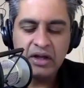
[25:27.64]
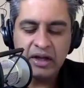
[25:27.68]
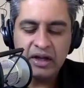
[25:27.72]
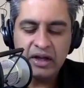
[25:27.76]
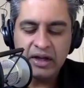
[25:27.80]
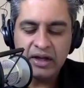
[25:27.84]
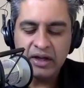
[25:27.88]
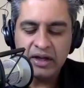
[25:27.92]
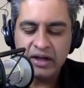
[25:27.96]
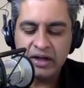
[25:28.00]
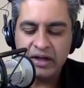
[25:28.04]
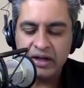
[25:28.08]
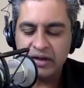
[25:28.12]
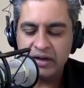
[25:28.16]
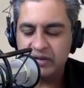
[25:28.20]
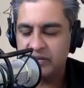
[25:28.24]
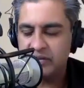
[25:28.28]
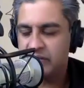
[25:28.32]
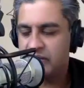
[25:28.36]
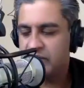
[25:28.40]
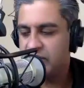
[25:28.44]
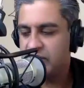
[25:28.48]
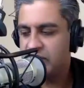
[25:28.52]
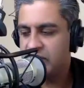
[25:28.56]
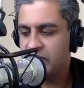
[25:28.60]
uh,
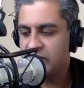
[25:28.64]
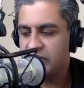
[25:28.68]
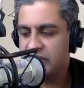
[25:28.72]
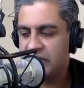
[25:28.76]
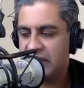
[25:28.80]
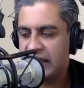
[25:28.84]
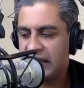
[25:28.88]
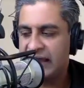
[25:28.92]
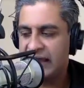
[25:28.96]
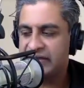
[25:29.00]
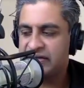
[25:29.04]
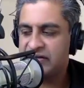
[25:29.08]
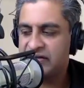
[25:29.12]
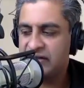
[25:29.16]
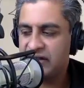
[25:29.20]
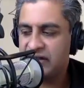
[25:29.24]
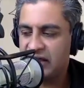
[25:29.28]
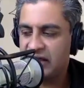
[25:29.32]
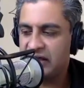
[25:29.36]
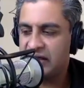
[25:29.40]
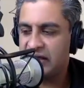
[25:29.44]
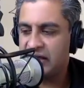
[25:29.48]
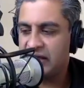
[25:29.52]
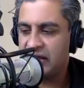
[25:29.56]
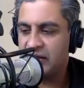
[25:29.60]
that's
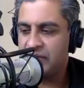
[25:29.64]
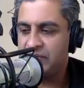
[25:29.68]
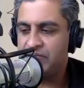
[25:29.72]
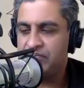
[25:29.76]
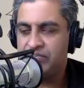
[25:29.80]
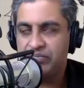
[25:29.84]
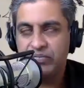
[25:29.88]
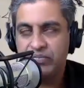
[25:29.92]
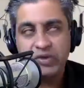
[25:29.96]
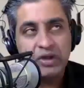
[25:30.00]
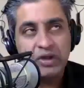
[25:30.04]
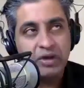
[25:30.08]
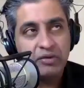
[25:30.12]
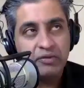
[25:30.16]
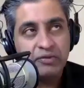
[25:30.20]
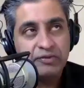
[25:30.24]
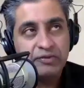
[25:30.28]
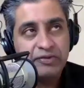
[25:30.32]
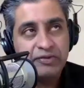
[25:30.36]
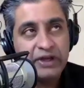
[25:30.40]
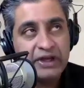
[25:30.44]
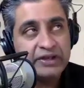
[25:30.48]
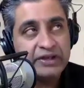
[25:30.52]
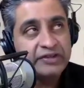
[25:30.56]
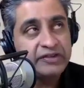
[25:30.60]
a, uh, you know,
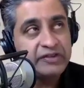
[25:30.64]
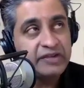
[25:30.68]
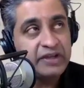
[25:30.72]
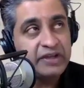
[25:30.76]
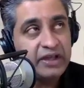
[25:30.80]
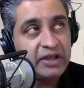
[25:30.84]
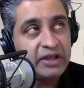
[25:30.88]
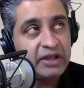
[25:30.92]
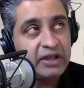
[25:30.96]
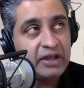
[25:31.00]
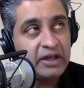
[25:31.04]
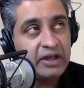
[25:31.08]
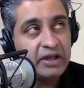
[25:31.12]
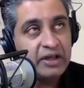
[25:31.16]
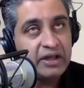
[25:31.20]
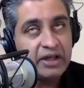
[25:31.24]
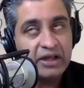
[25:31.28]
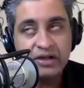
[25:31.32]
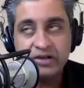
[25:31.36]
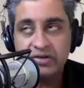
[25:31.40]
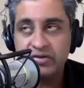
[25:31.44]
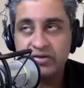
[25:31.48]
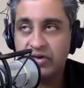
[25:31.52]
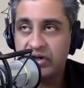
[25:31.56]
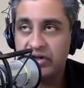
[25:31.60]
fixed uh,
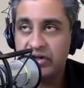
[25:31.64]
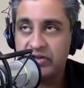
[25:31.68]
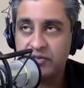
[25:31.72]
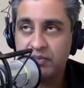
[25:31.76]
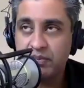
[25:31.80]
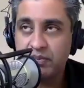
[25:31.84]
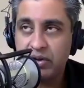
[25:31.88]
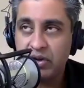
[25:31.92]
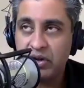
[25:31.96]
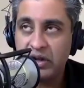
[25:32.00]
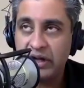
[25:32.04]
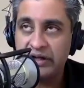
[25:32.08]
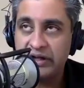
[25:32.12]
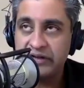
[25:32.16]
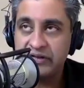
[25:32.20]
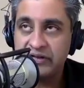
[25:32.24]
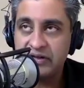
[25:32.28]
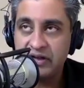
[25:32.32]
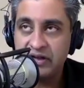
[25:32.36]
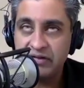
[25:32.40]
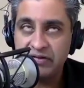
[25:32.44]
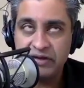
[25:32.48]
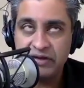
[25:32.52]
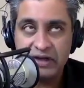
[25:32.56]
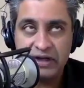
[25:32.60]
interest plus
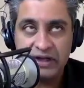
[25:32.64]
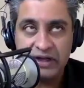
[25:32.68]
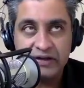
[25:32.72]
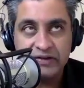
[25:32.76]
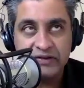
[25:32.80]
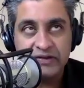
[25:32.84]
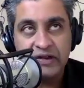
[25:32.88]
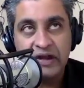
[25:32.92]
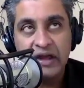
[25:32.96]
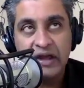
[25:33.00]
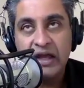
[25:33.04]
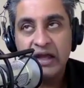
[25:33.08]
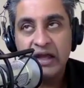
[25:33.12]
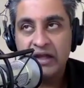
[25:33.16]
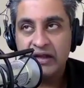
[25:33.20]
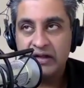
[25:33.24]
dividends.